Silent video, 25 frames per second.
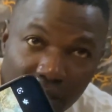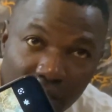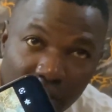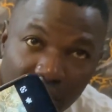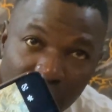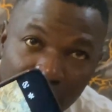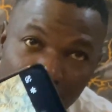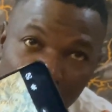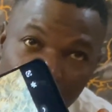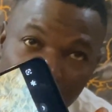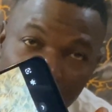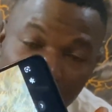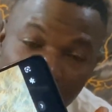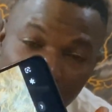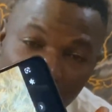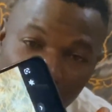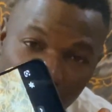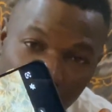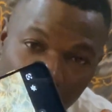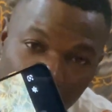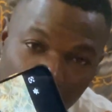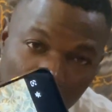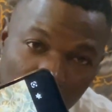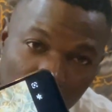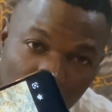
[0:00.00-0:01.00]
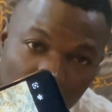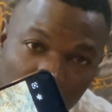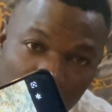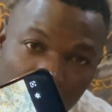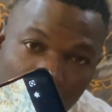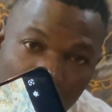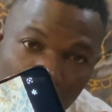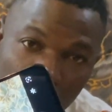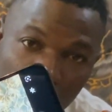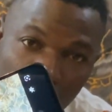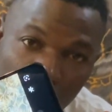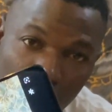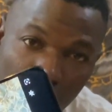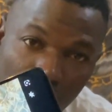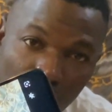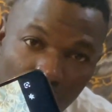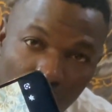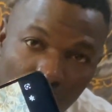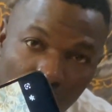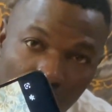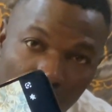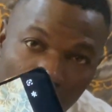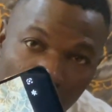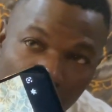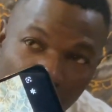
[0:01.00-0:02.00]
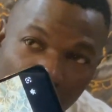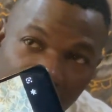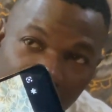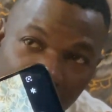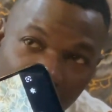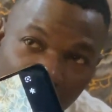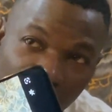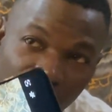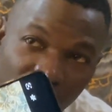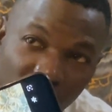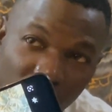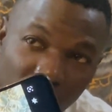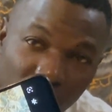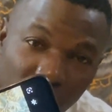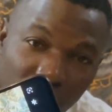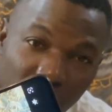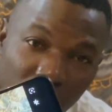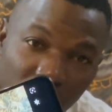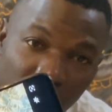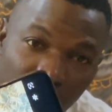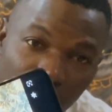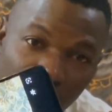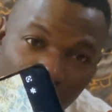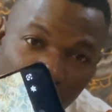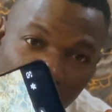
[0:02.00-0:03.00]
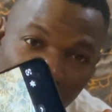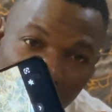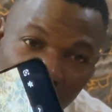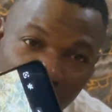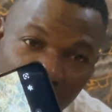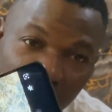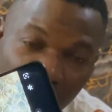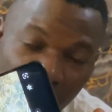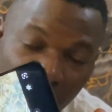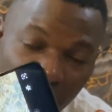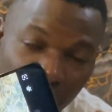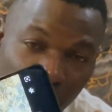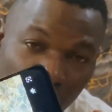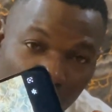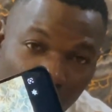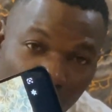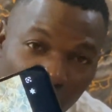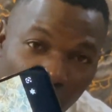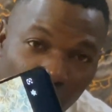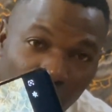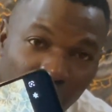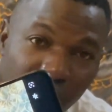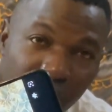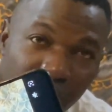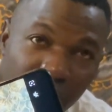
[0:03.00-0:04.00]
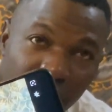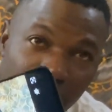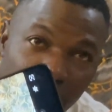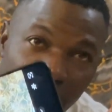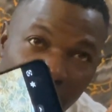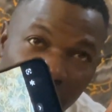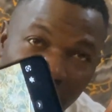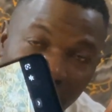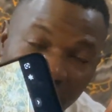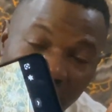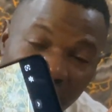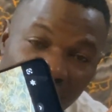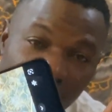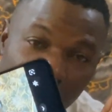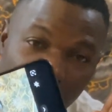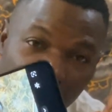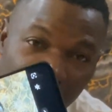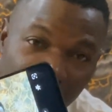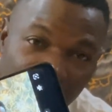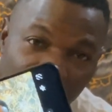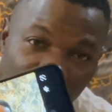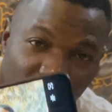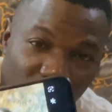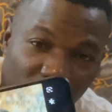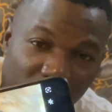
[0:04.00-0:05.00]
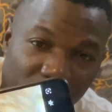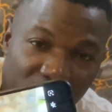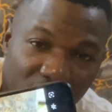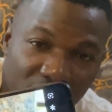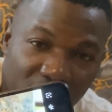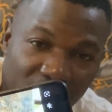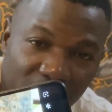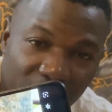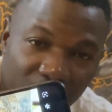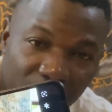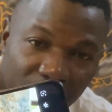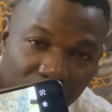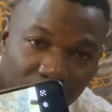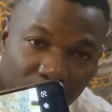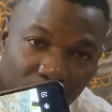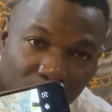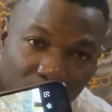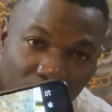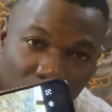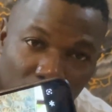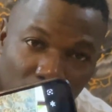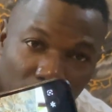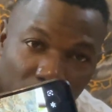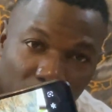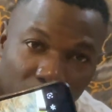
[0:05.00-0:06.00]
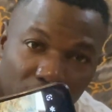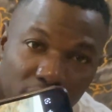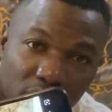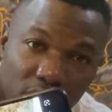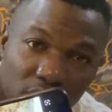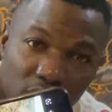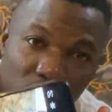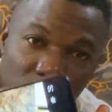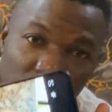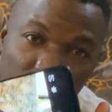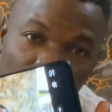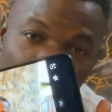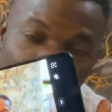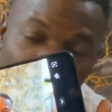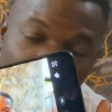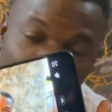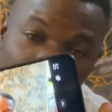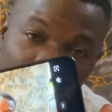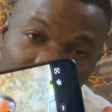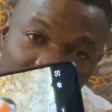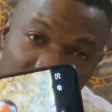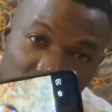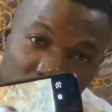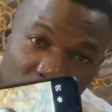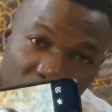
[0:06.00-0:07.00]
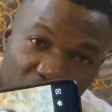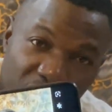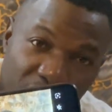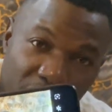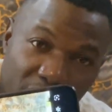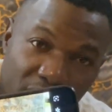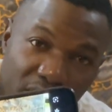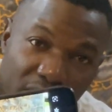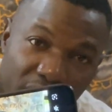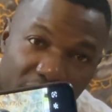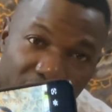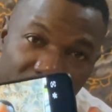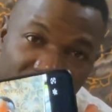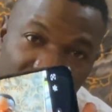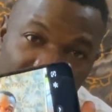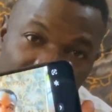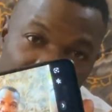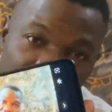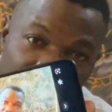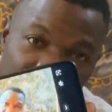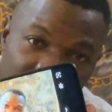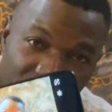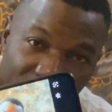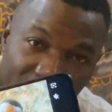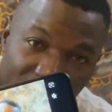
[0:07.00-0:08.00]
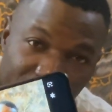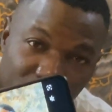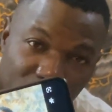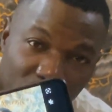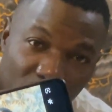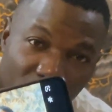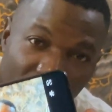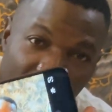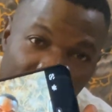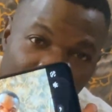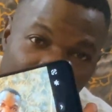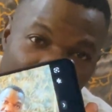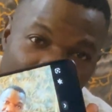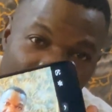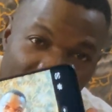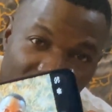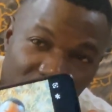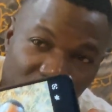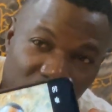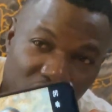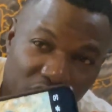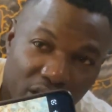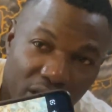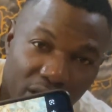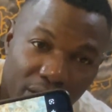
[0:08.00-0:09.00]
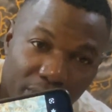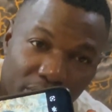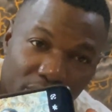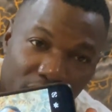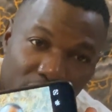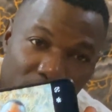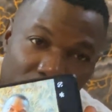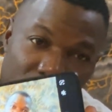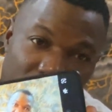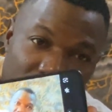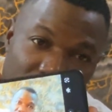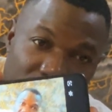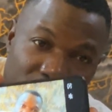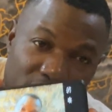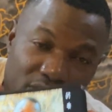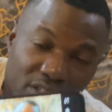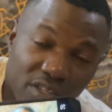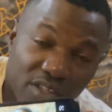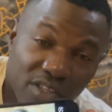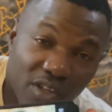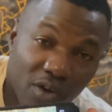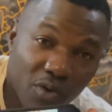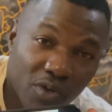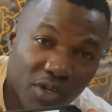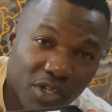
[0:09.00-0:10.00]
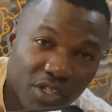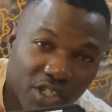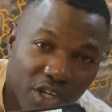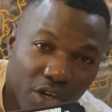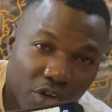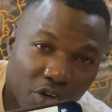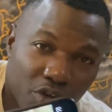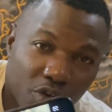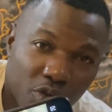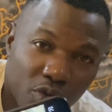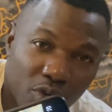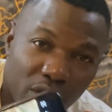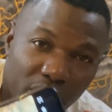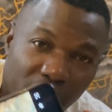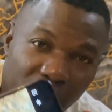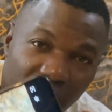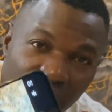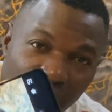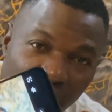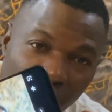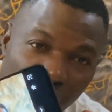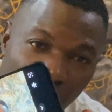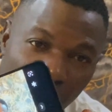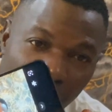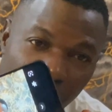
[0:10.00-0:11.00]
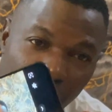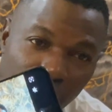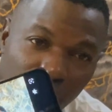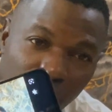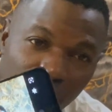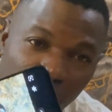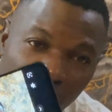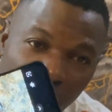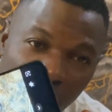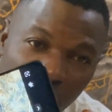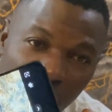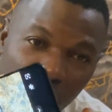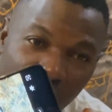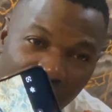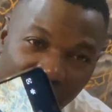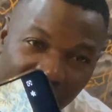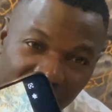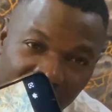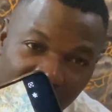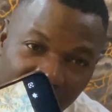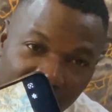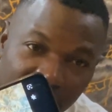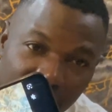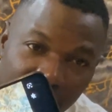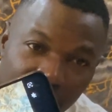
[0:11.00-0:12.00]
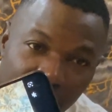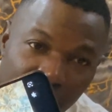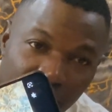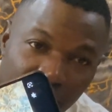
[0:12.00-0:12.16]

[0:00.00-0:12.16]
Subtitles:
This is a very good low budget phone. This is a very good phone that is budget friendly. Okay, so remember to give me a like, subscribe and share. This is the only channel in Uganda that reviews for you gadgets